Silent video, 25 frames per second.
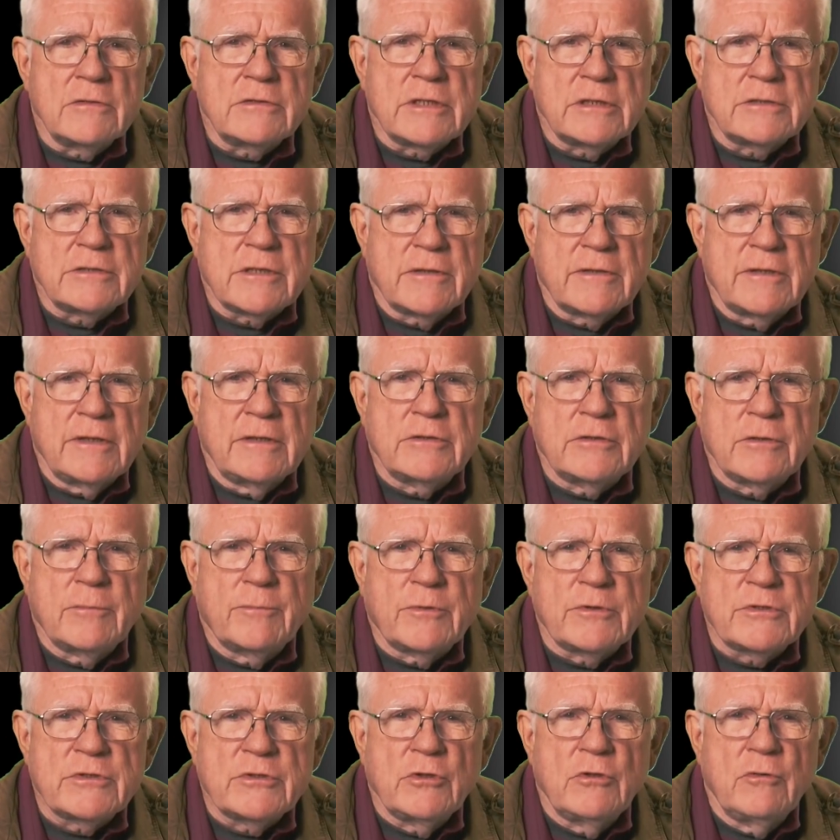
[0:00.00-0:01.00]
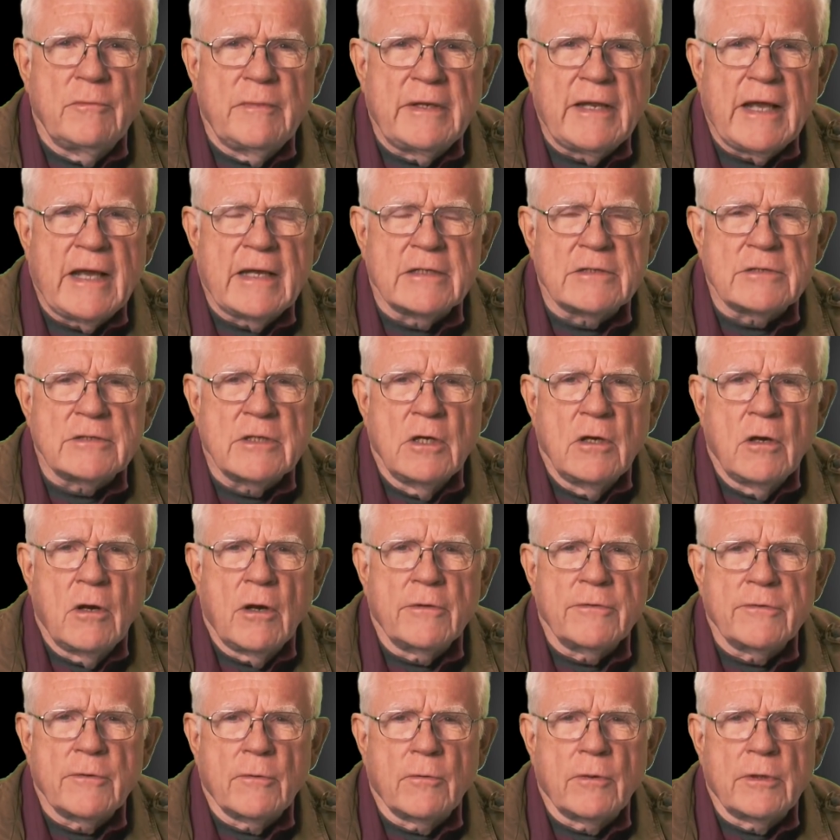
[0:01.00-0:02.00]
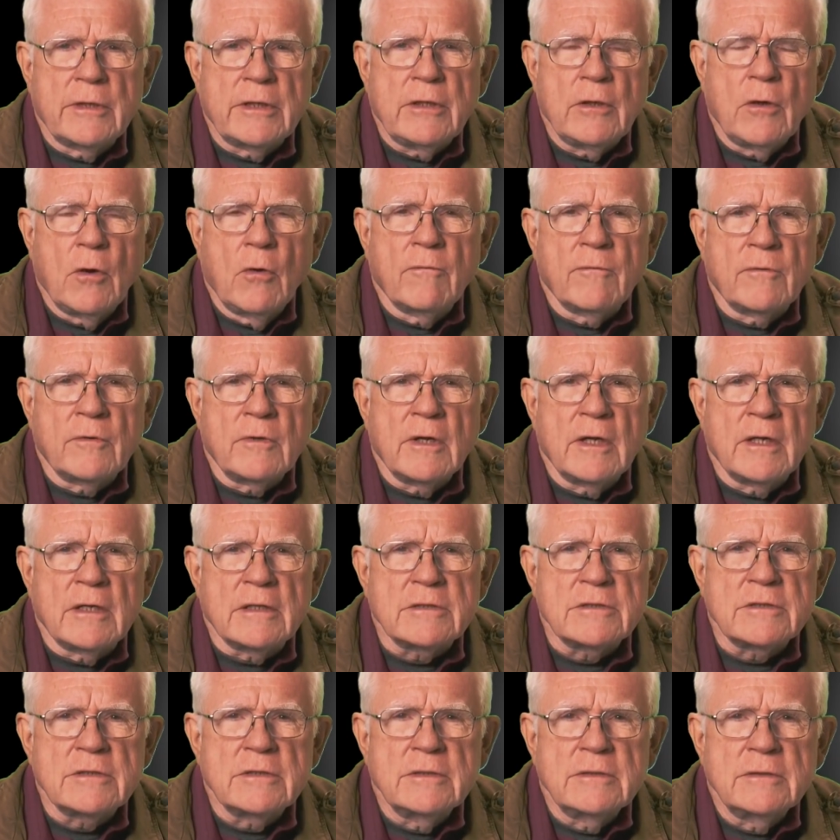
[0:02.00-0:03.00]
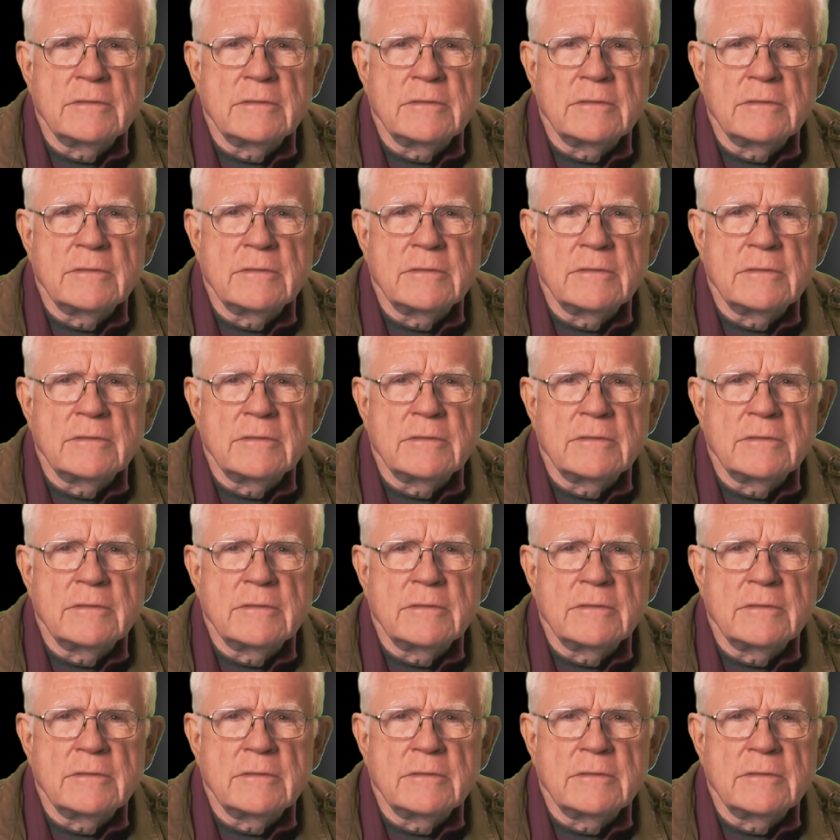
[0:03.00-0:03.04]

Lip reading: such a thing to presume it has authority over us.